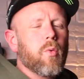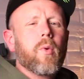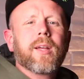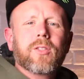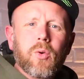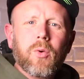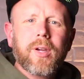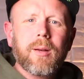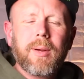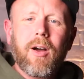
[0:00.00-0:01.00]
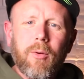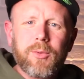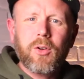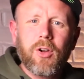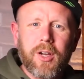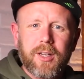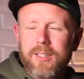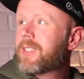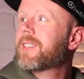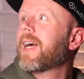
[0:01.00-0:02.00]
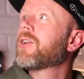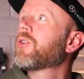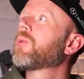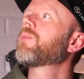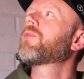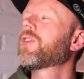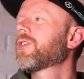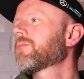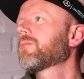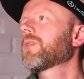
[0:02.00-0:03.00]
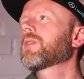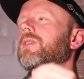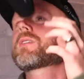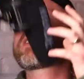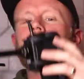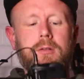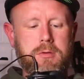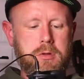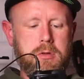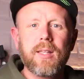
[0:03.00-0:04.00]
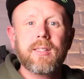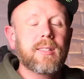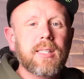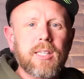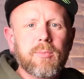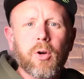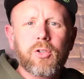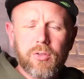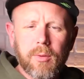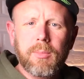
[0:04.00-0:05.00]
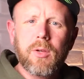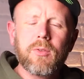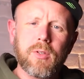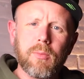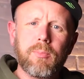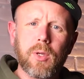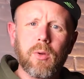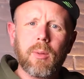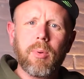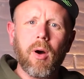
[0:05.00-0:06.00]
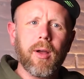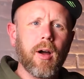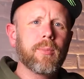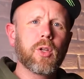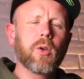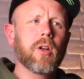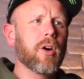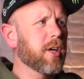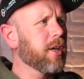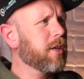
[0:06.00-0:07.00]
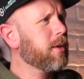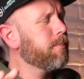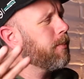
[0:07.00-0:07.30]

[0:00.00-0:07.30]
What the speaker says: we're talking about... I'm doing like a stand-up Is this on? This is my tribute to PewDiePie. I'm doing like a